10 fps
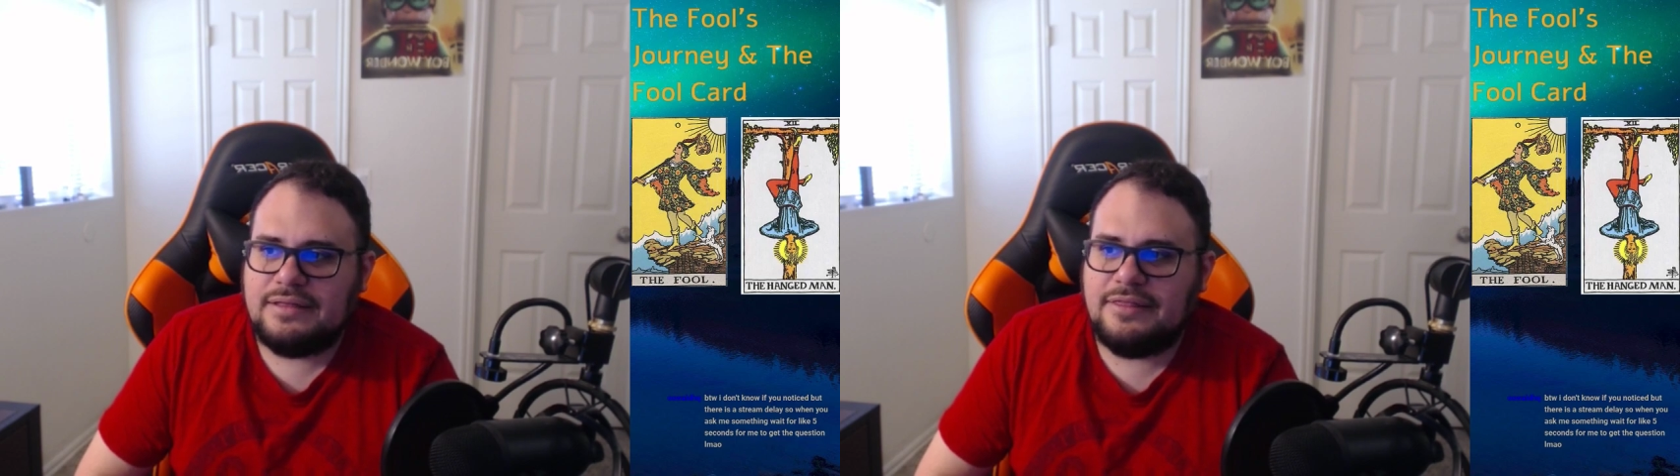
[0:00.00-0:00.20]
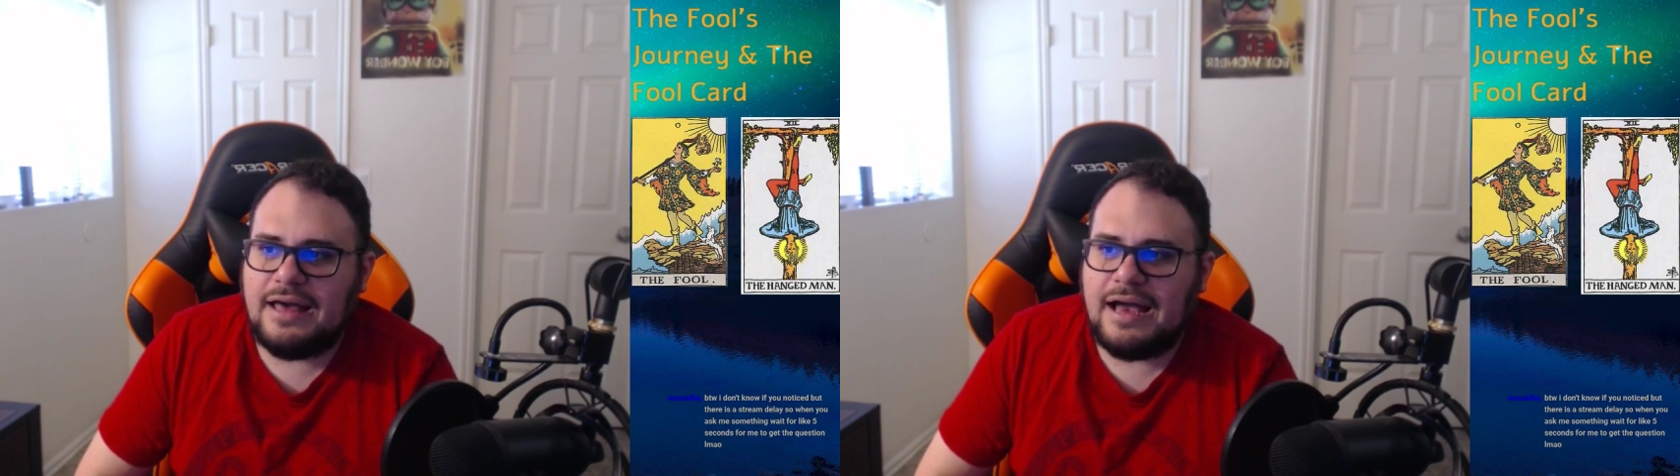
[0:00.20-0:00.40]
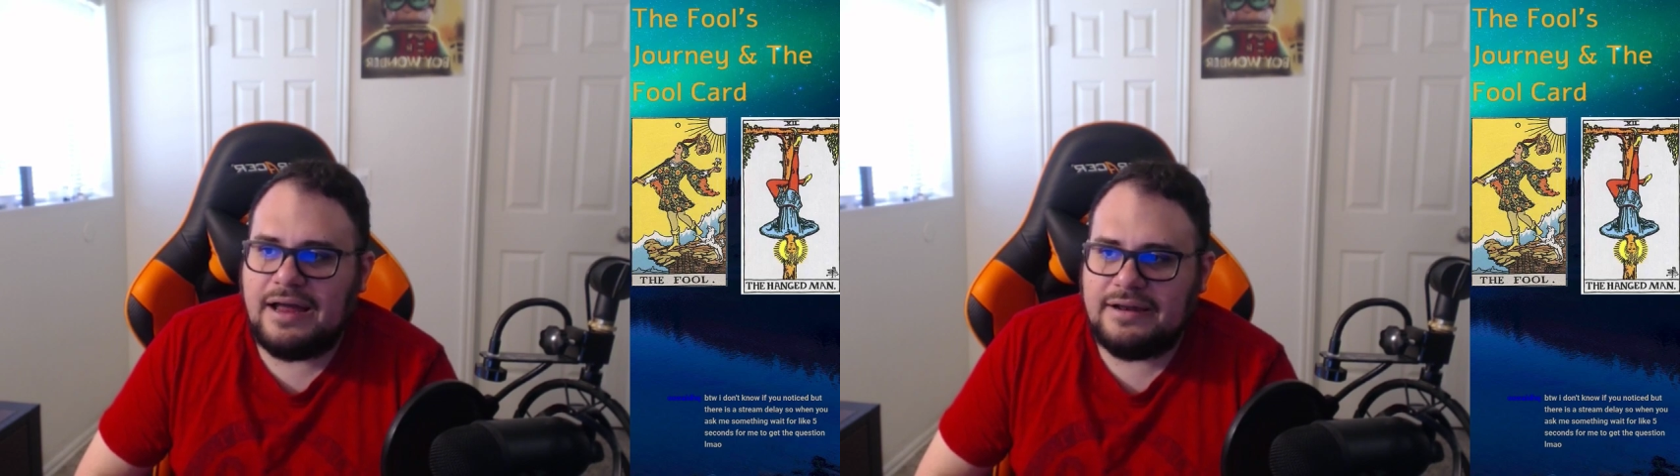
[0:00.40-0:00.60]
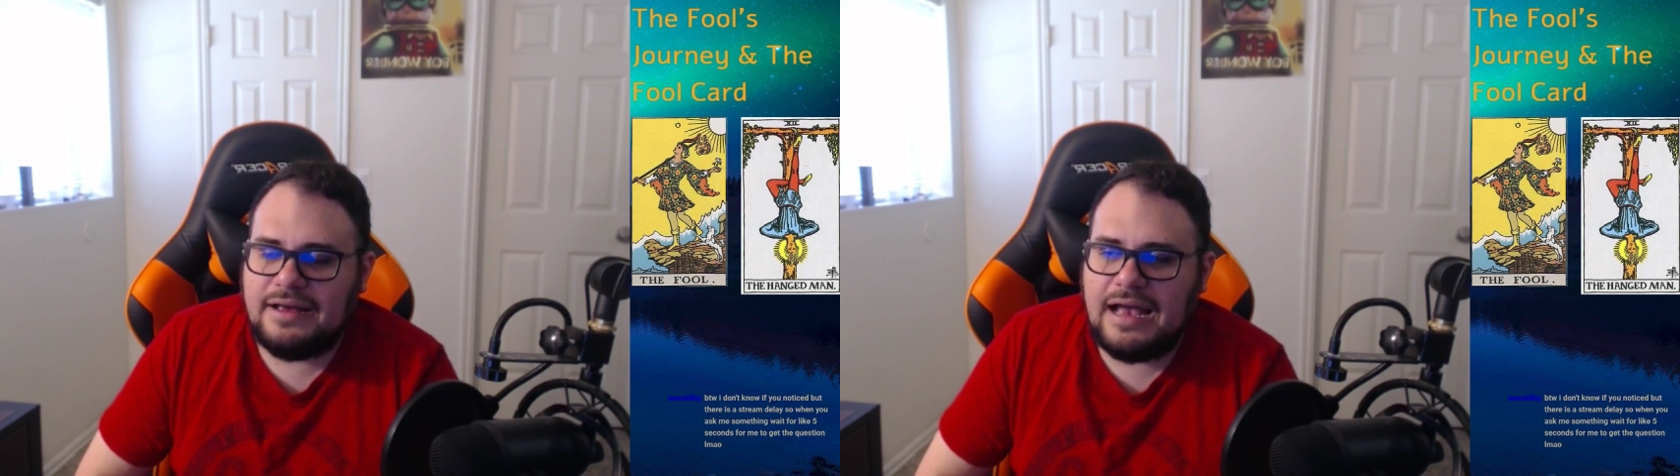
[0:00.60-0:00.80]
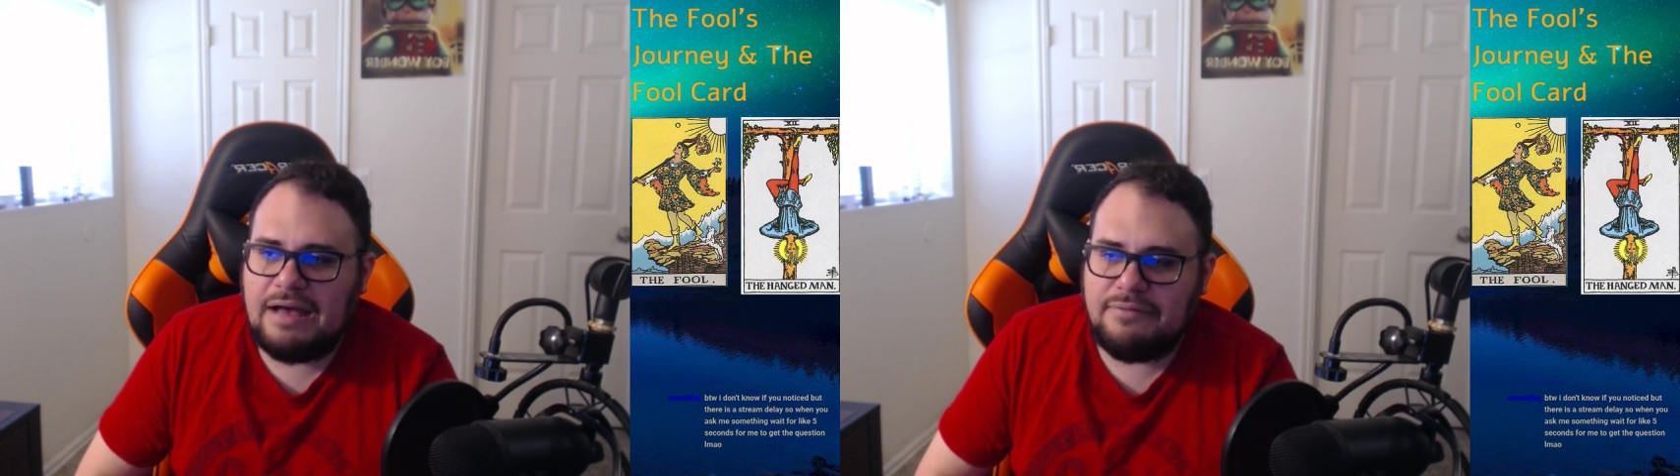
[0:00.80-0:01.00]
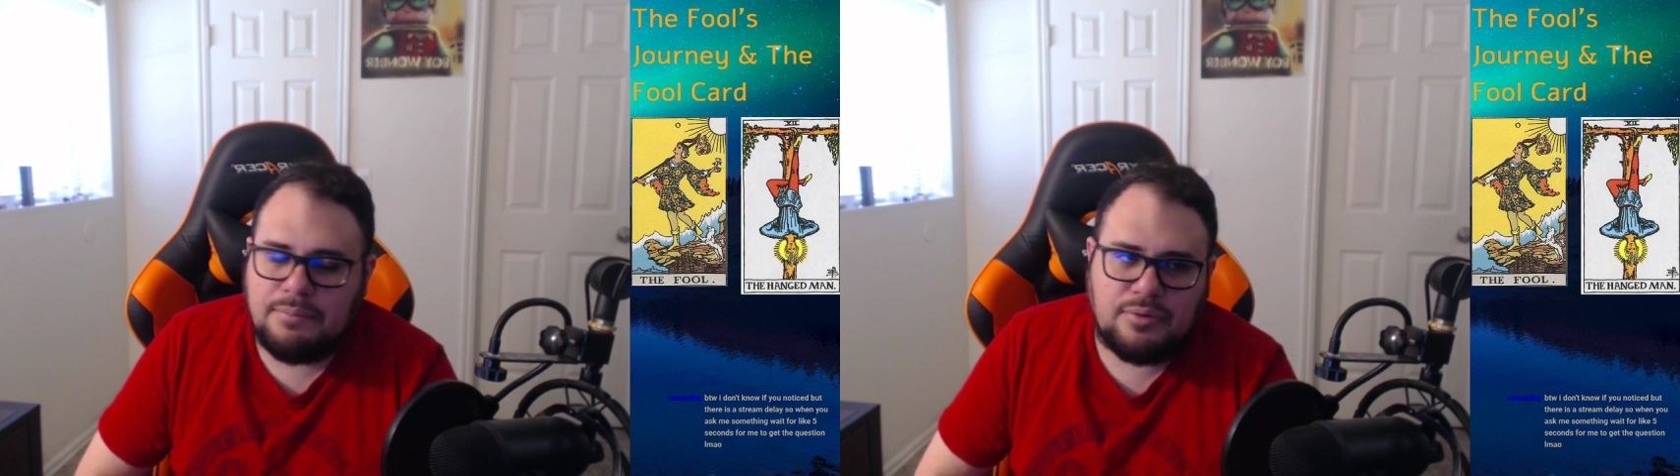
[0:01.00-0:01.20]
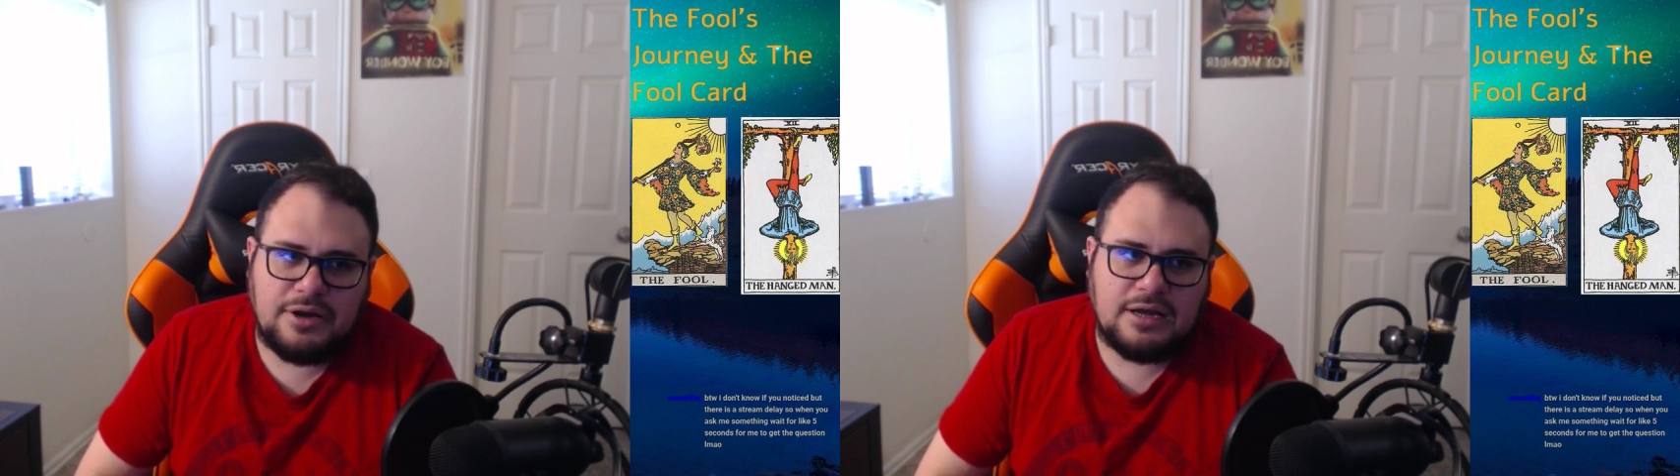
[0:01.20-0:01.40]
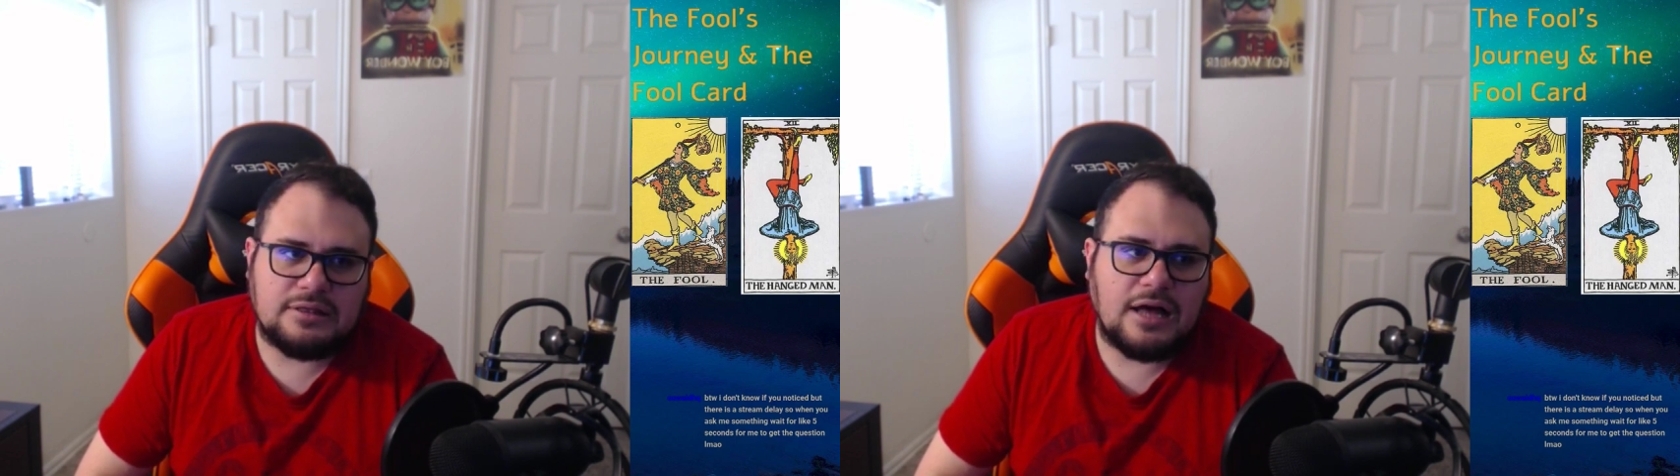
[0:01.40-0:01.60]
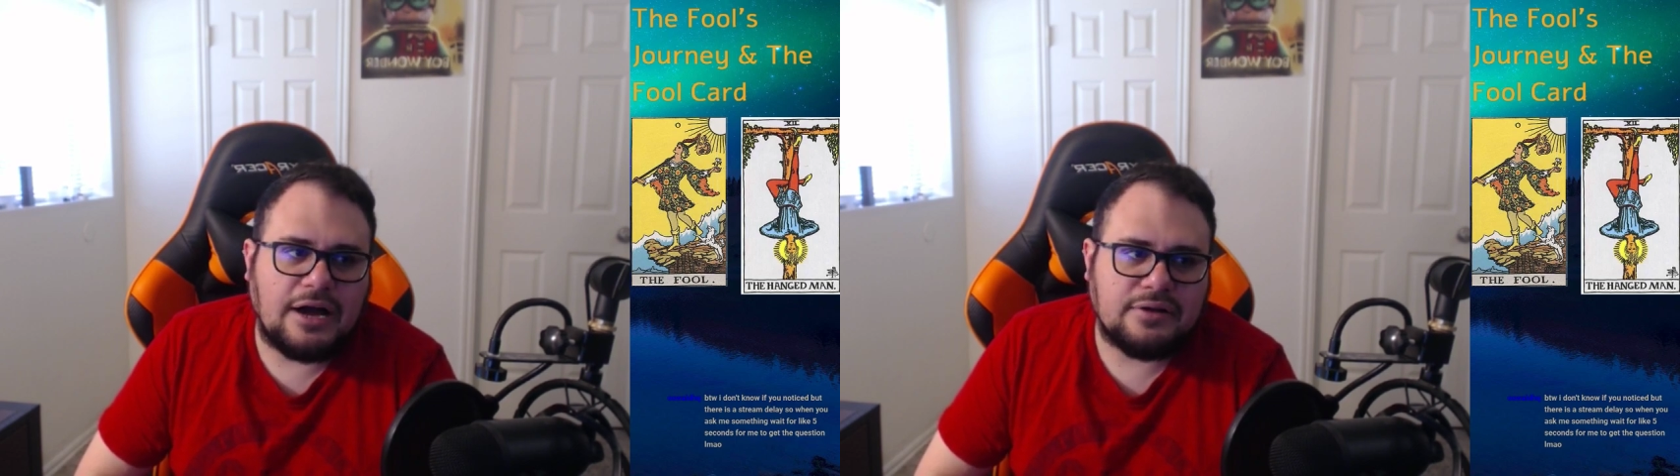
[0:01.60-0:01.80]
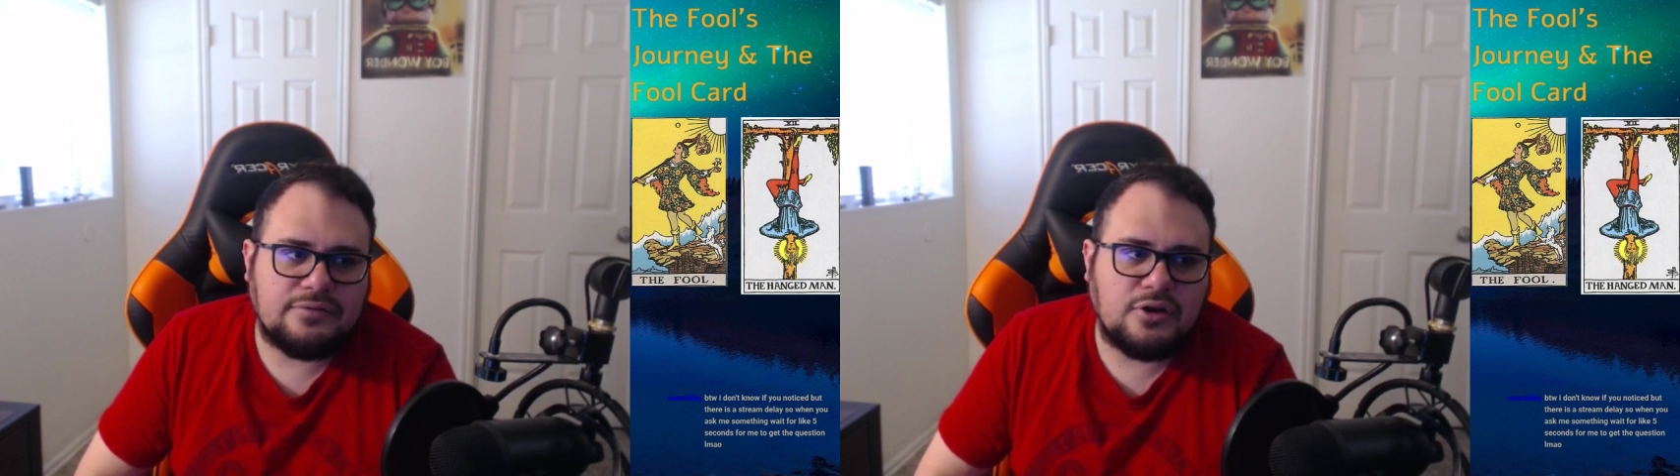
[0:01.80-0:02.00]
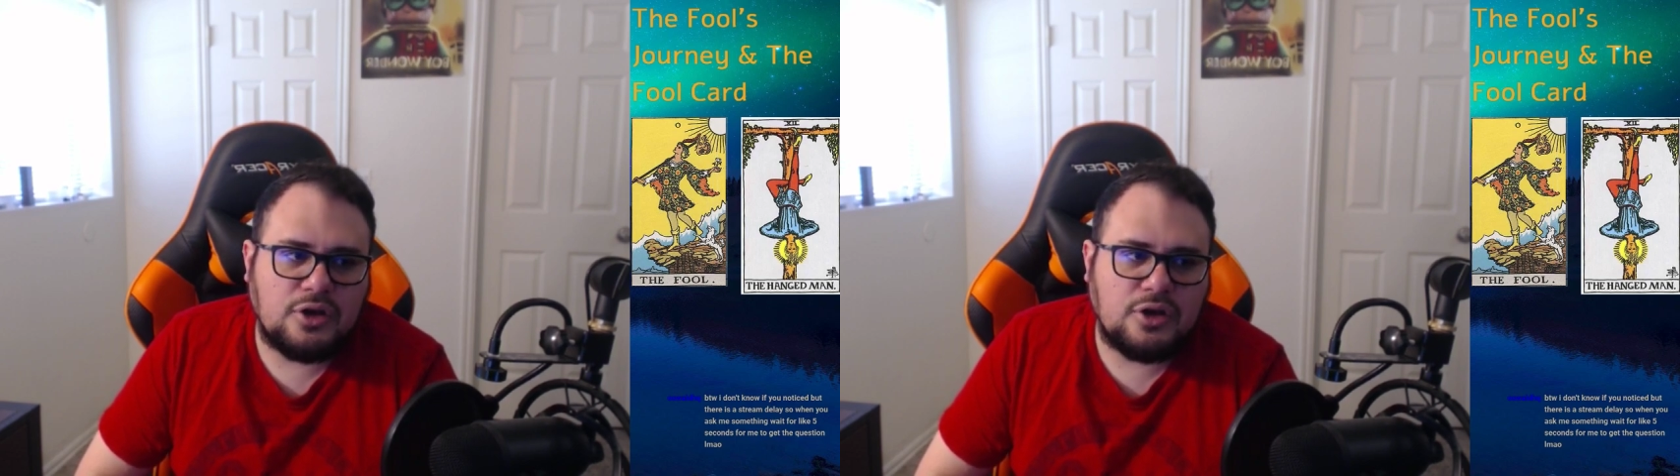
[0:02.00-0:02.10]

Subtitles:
that have been putting a lot of